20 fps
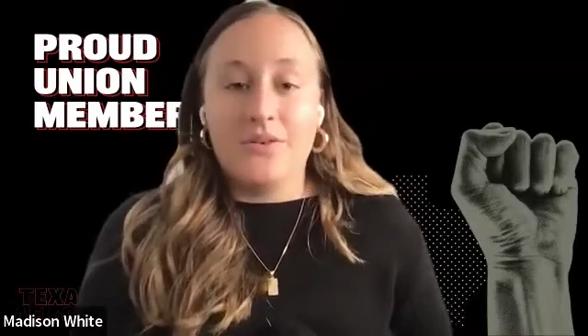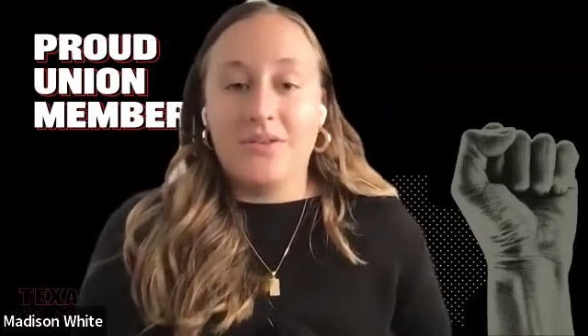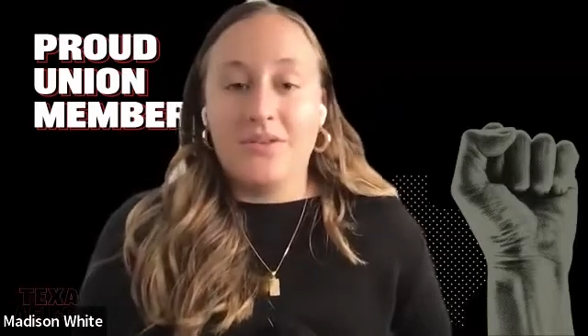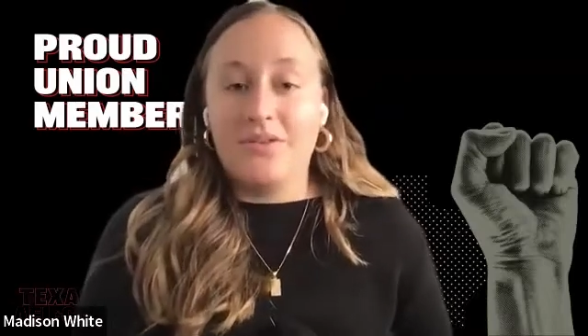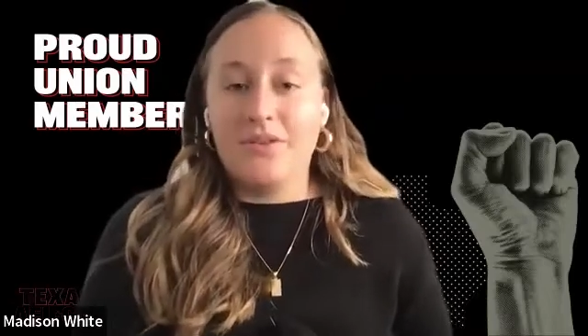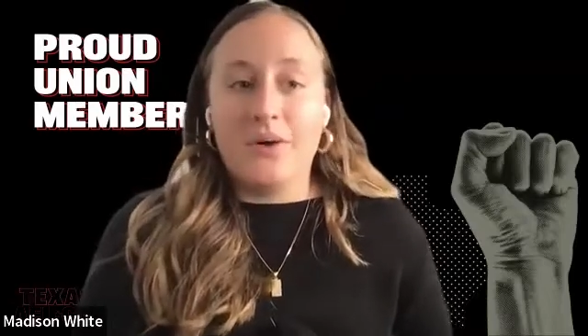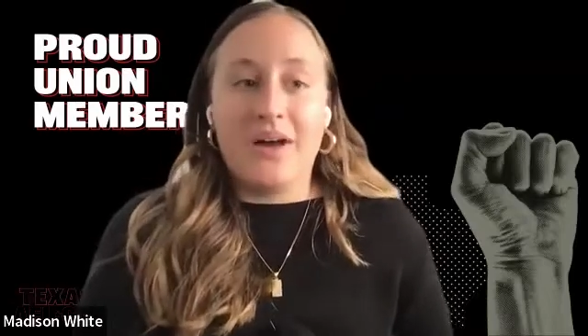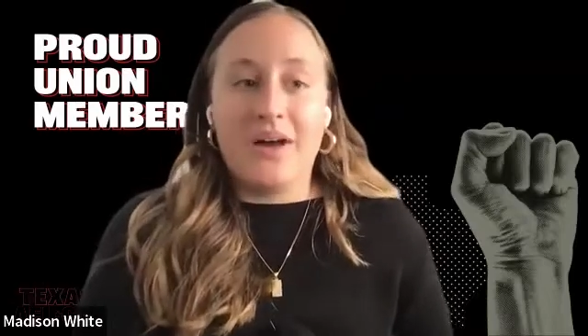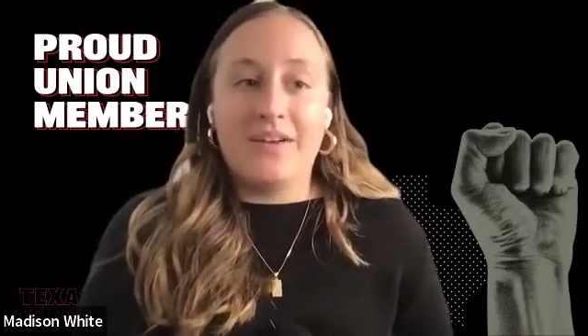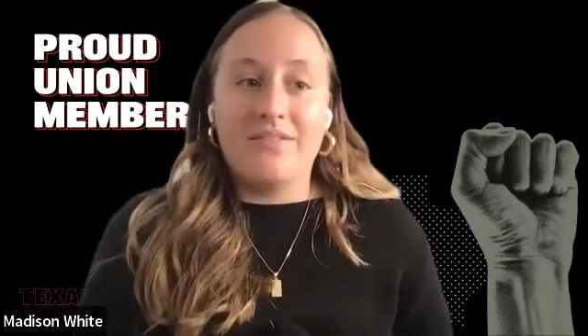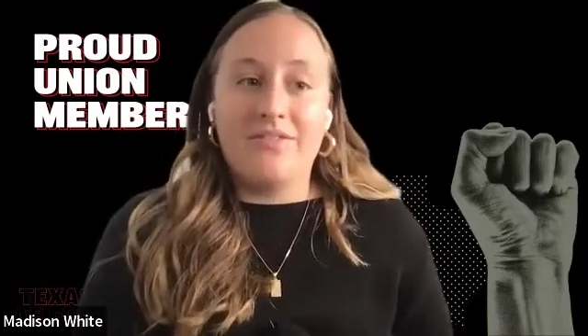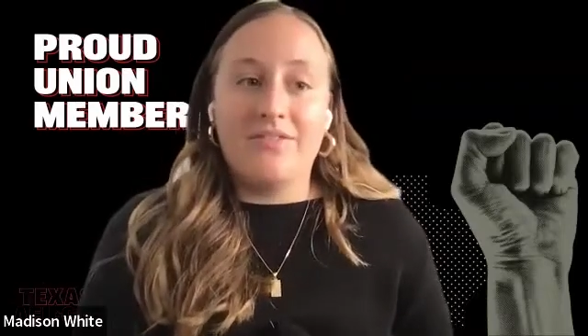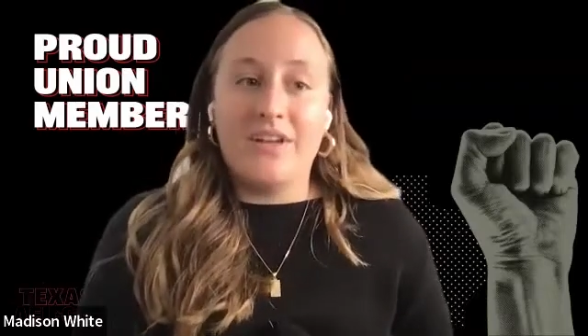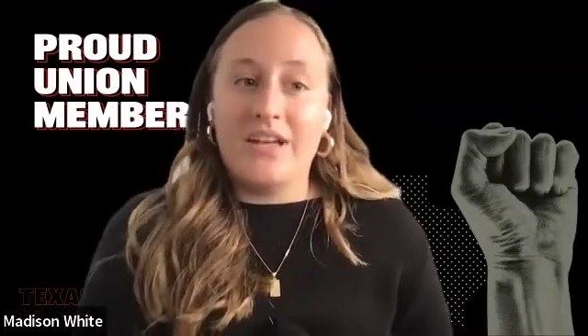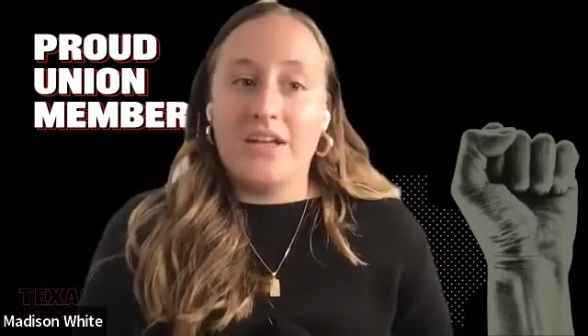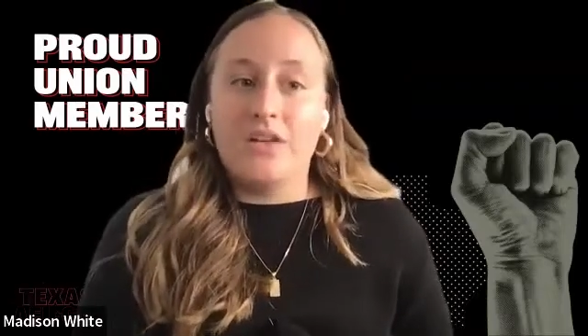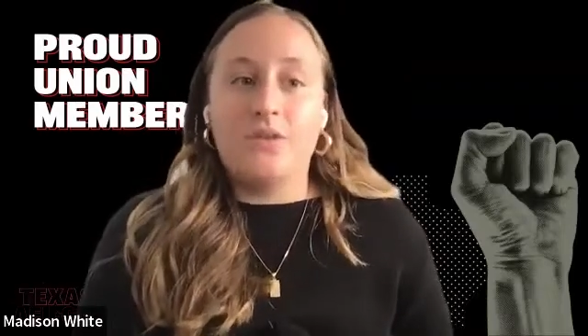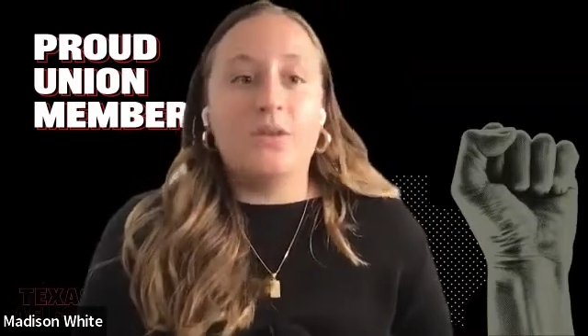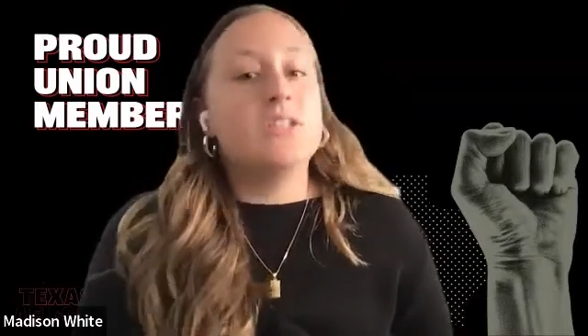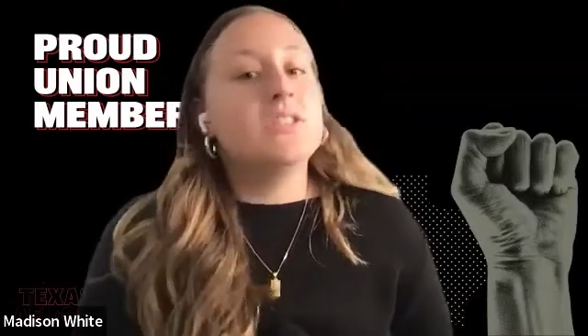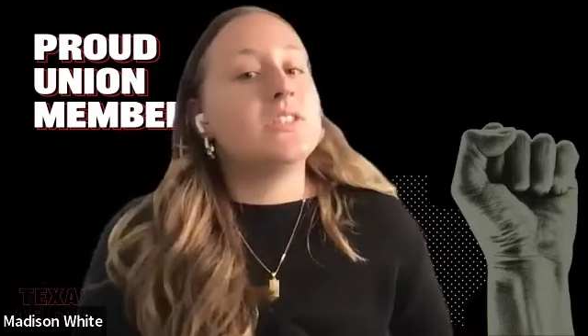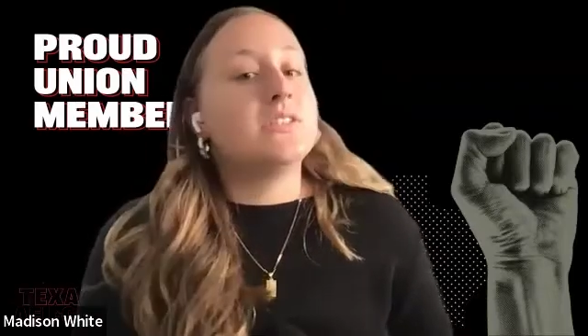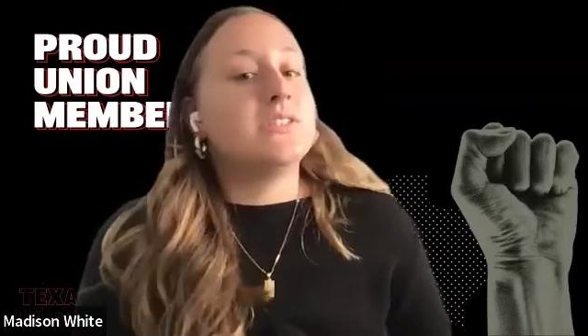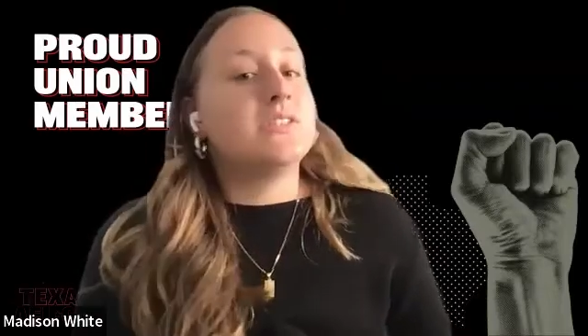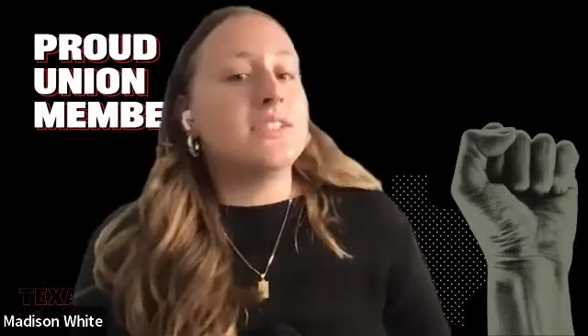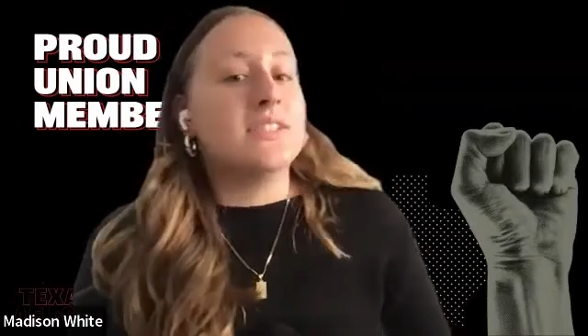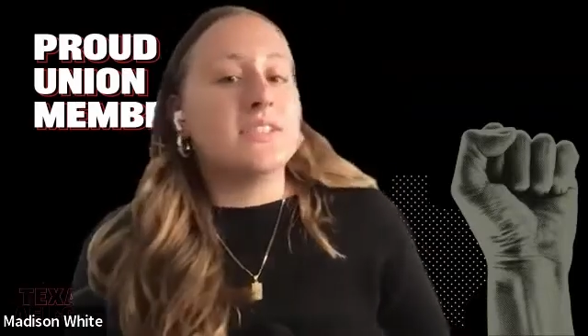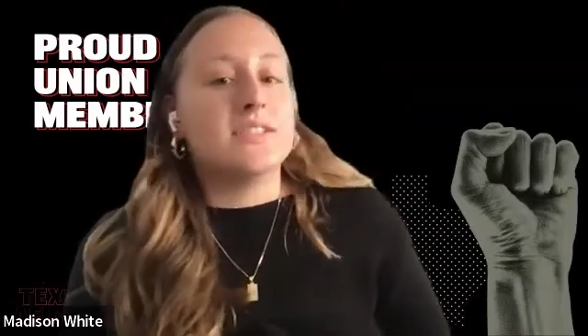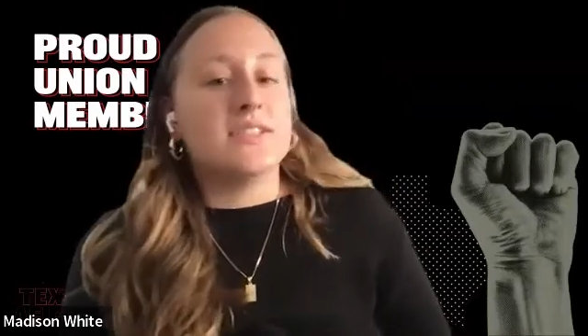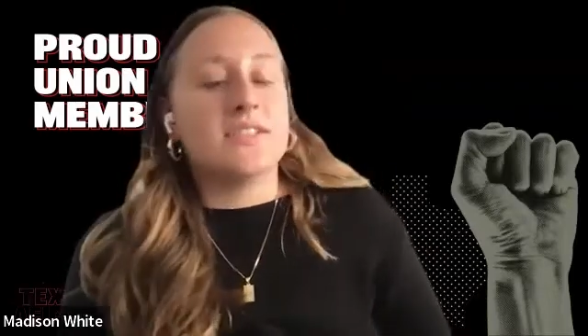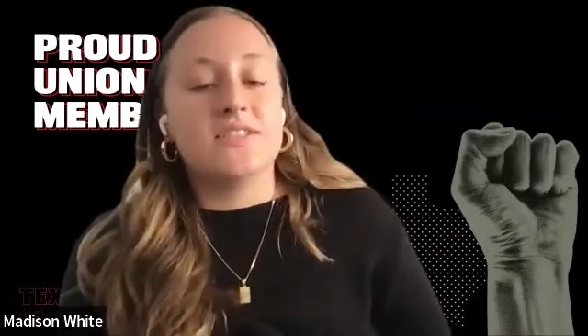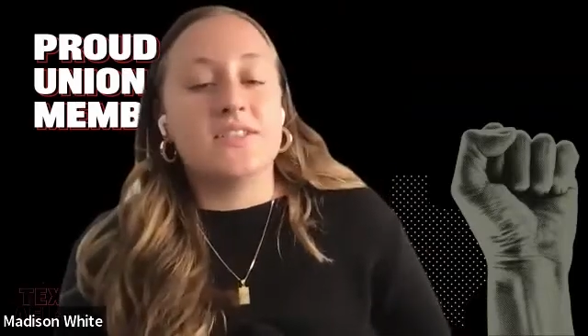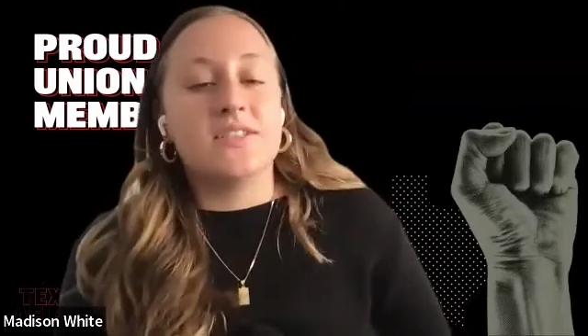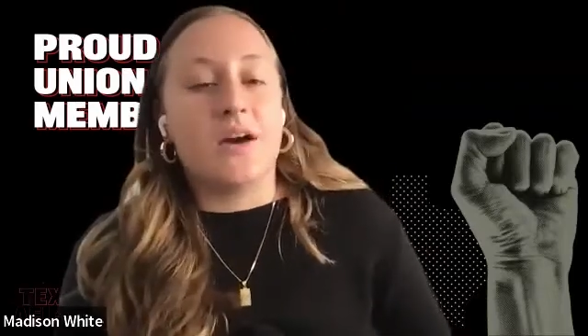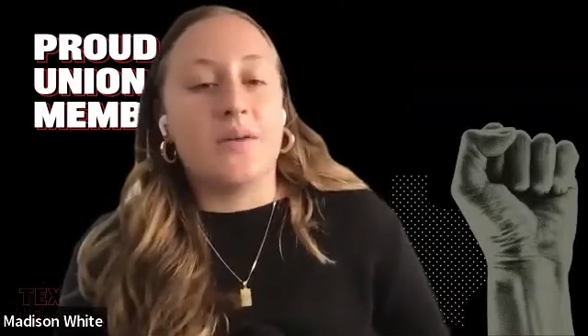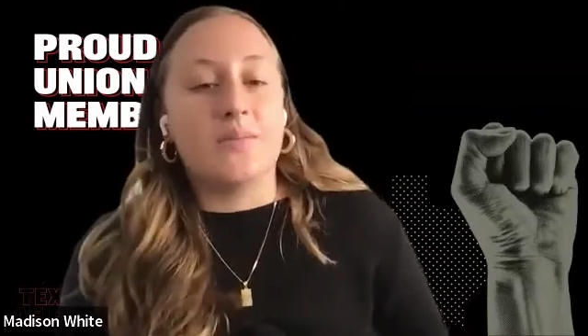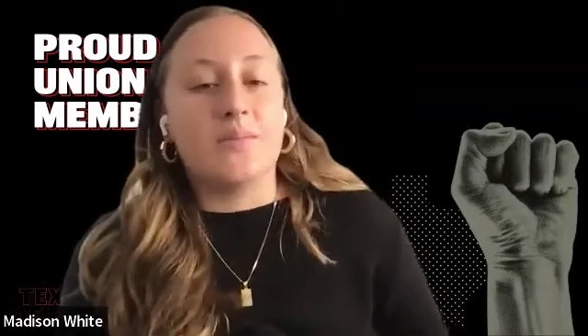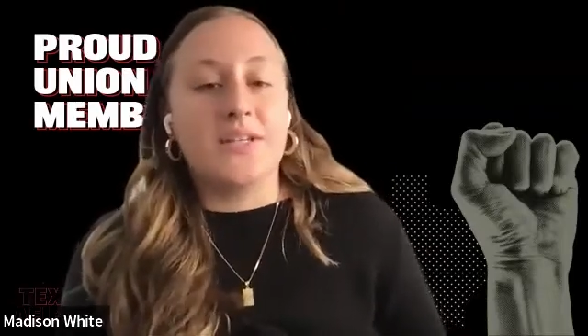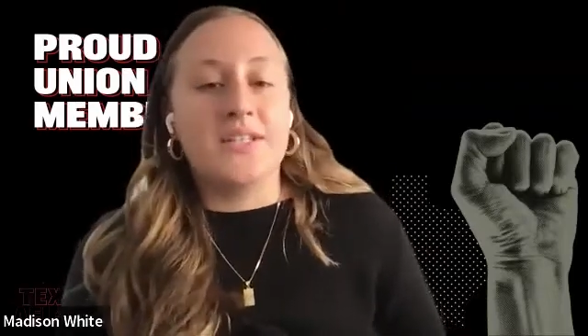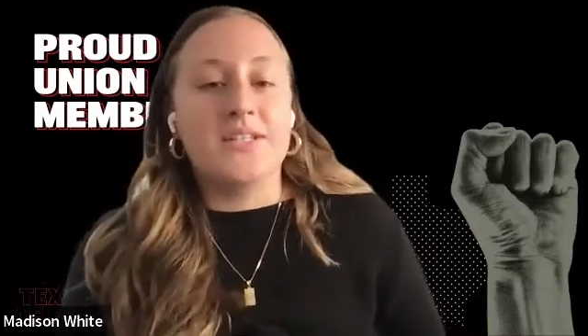If you have any questions, concerns,
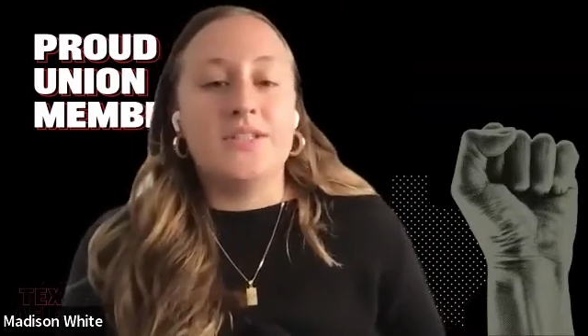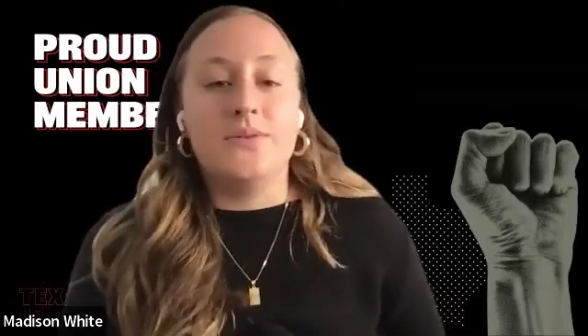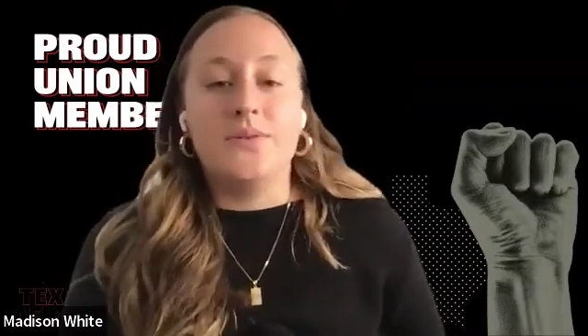comments,